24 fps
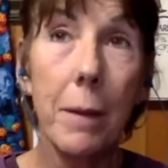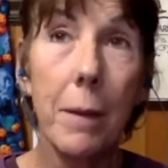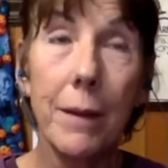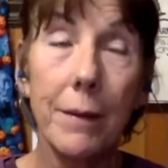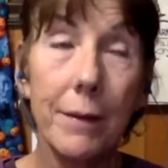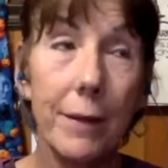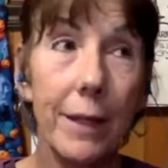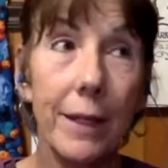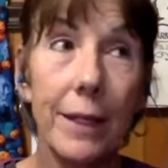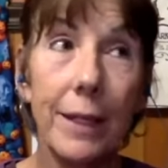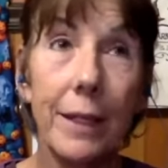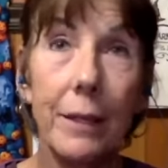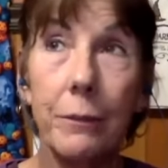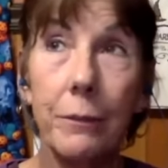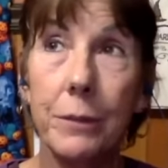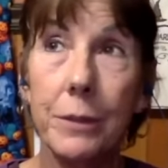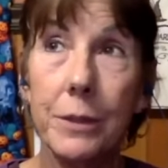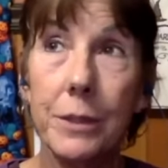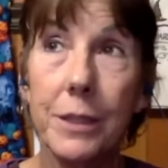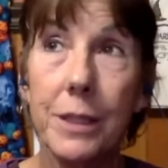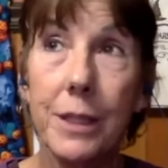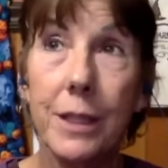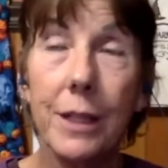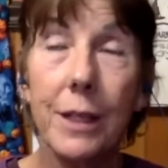I think he
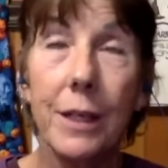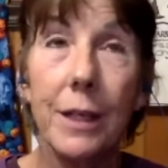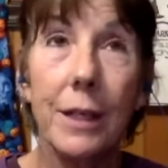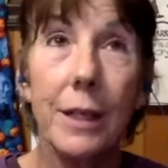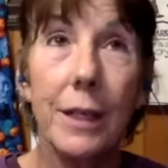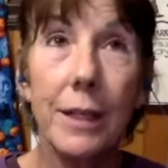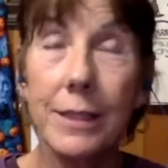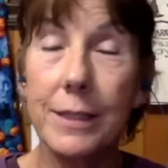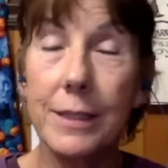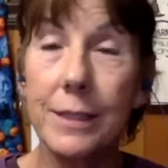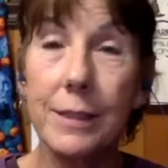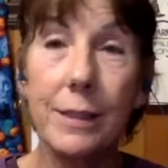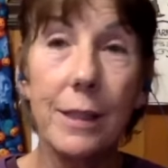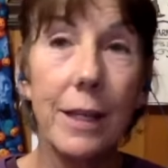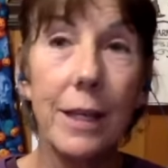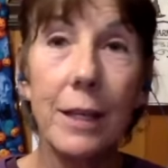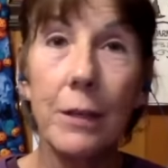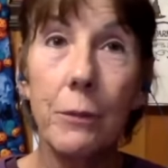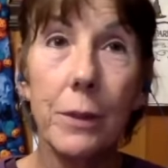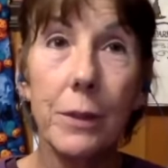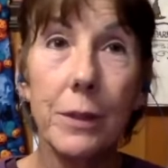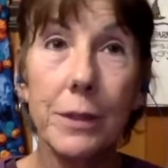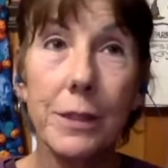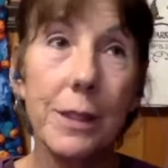was, his thing
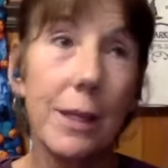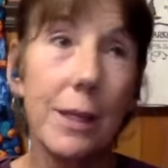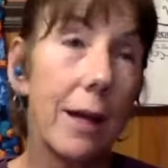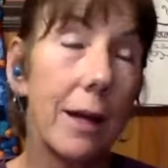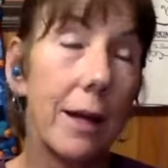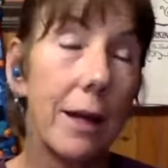was,